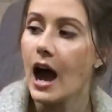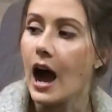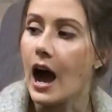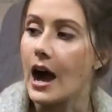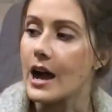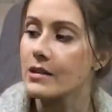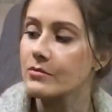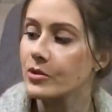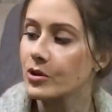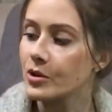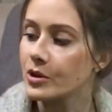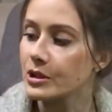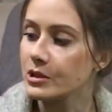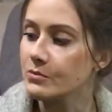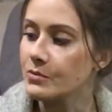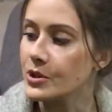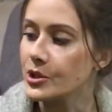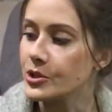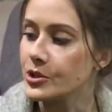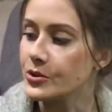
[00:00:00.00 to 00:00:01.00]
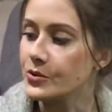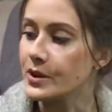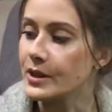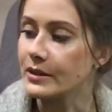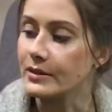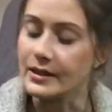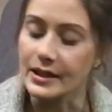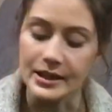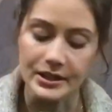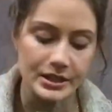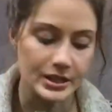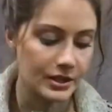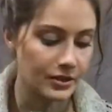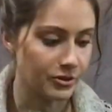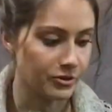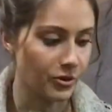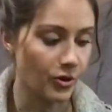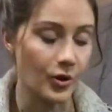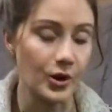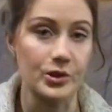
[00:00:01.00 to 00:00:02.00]
I'm going to be doing this
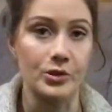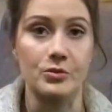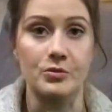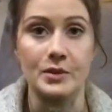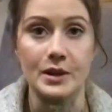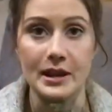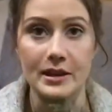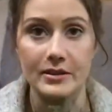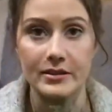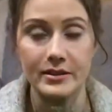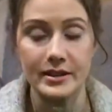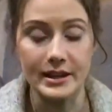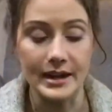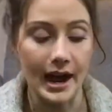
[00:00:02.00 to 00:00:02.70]
for the wreath.